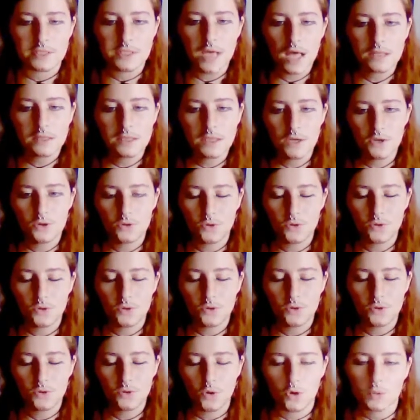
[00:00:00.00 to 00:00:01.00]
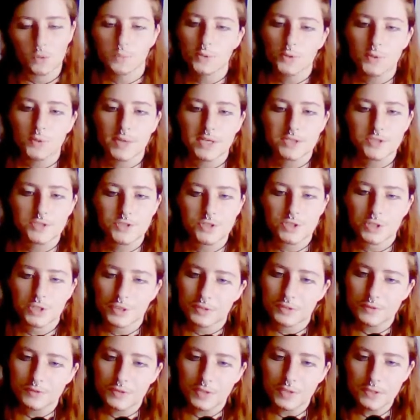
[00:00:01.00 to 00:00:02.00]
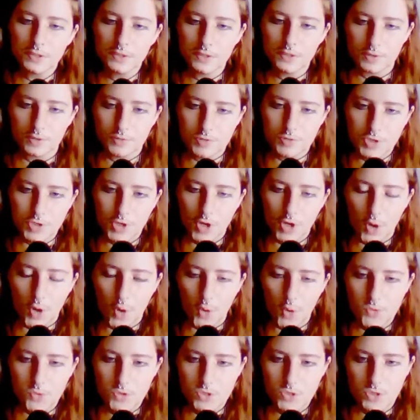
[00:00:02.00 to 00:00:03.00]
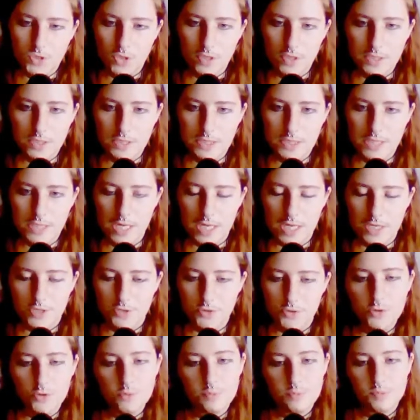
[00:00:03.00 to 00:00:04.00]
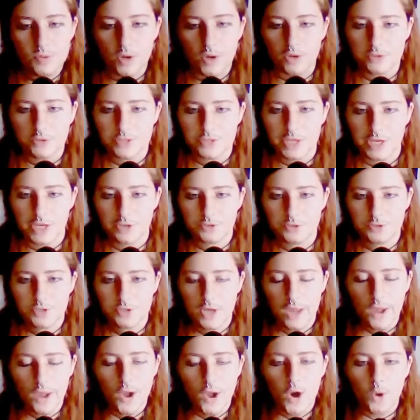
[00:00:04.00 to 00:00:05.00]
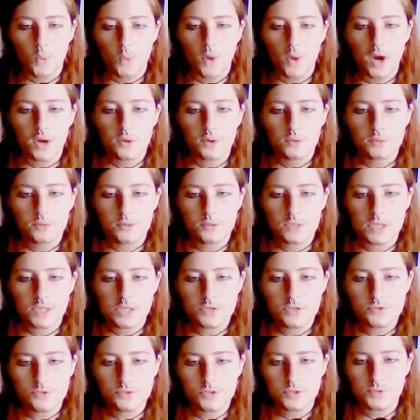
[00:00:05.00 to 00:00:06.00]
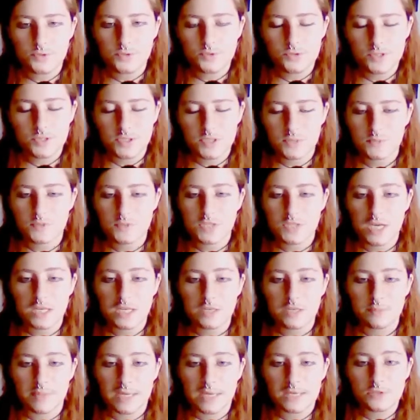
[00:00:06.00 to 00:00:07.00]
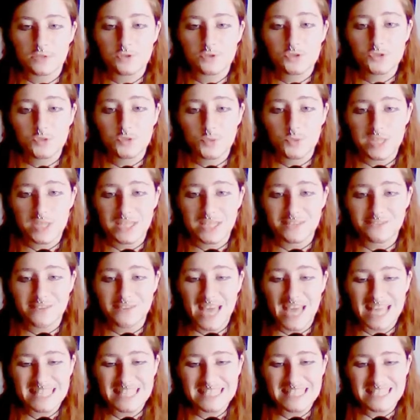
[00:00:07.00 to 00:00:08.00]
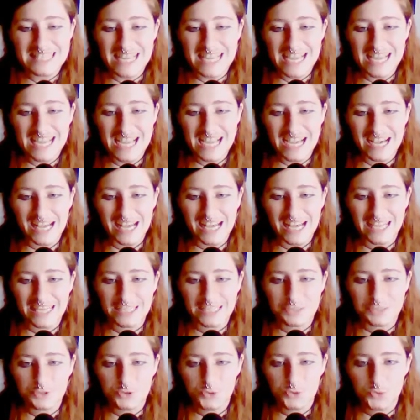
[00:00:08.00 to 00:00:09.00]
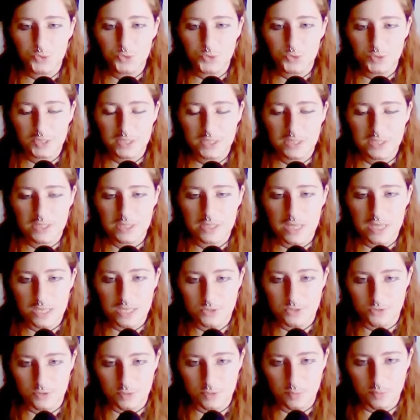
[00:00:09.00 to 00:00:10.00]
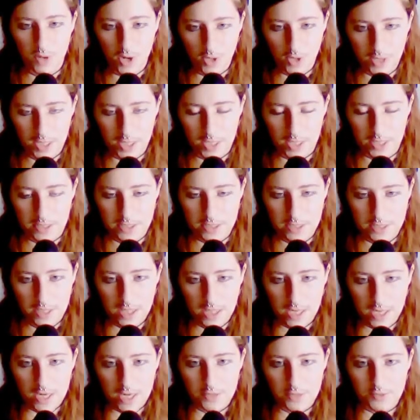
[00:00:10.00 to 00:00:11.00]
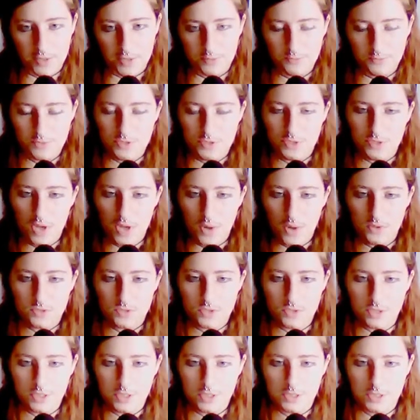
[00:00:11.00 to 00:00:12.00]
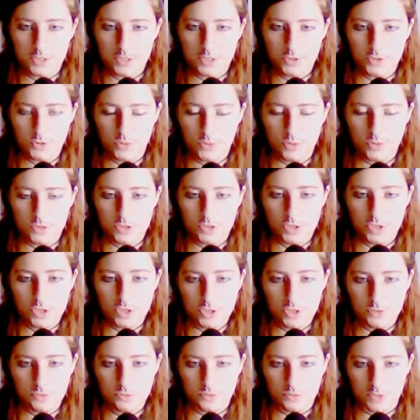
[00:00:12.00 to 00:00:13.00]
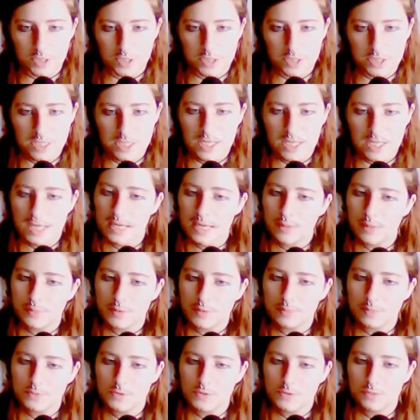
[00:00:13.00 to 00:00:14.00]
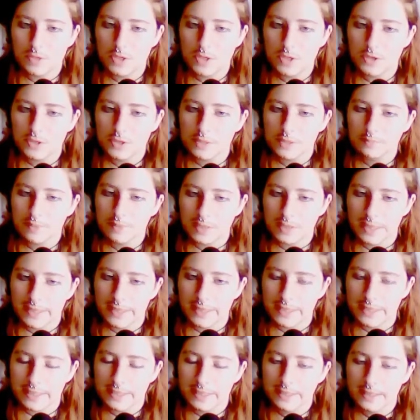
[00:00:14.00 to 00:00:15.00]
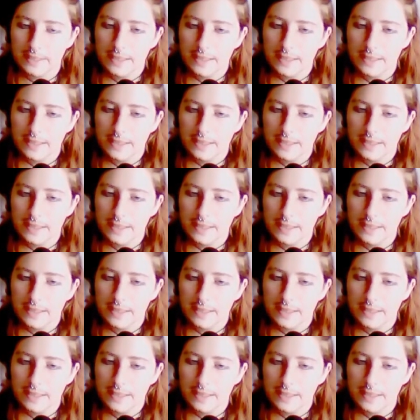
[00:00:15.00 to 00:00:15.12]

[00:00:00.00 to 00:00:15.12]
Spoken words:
The Dalio Corporation 10 years ago started a new project where it introduced teddy bears with advanced AI into the market that was targeted towards children to help them to learn and play.